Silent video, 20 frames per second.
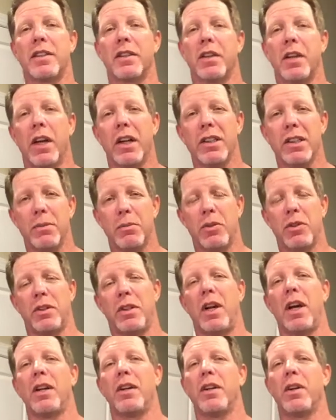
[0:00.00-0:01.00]
and customers that
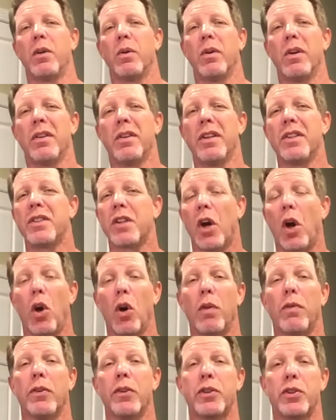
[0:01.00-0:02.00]
I deal with is
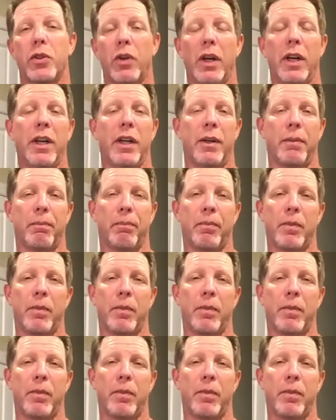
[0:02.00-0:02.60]
overtraining.